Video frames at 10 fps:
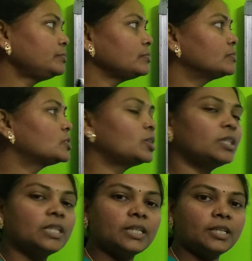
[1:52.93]
So in
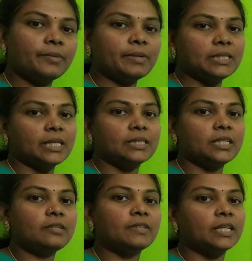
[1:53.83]
a MS
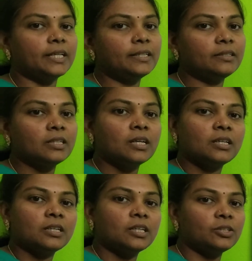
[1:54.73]
Excel we can
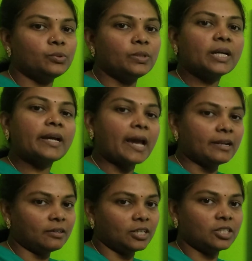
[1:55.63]
do the
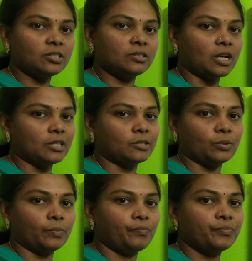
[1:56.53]
calculations also.
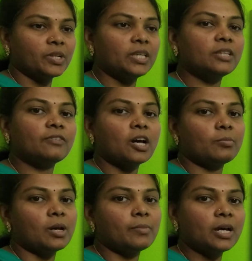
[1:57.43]
In the
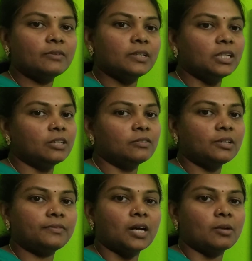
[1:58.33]
formula bar we will give the
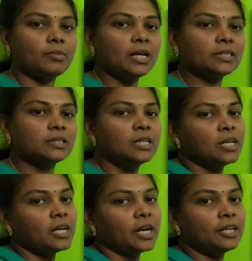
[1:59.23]
formulas
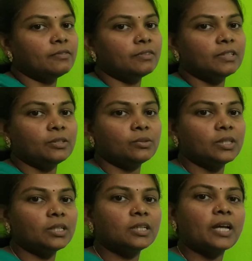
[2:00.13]
and we will do
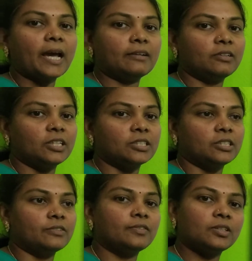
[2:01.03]
the calculations
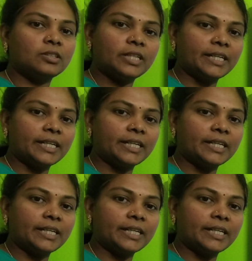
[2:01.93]
for net